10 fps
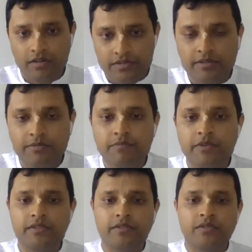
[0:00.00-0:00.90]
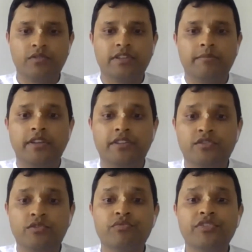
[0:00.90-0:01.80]
Srila Prabhupada calls them here the
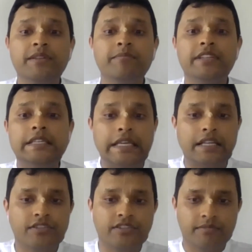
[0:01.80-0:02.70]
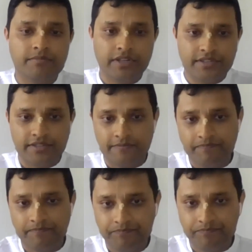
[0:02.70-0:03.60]
supremely intelligent person.
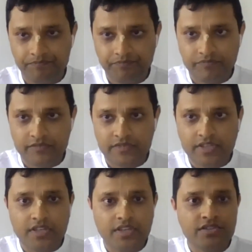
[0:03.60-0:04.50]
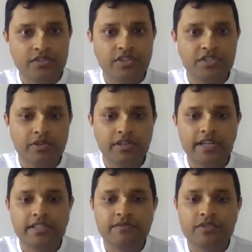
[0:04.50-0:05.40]
So the
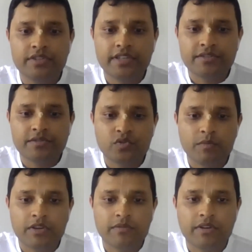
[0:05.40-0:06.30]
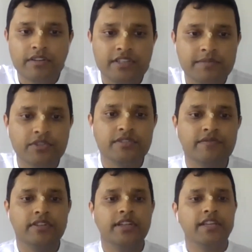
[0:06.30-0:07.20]
swan-like devotees are swimming around in this
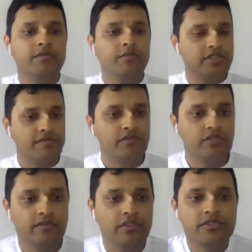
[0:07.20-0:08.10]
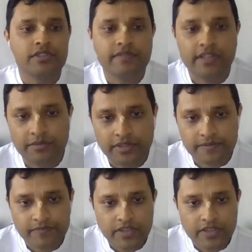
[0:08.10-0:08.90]
beautiful lake, which is full of lotus flowers.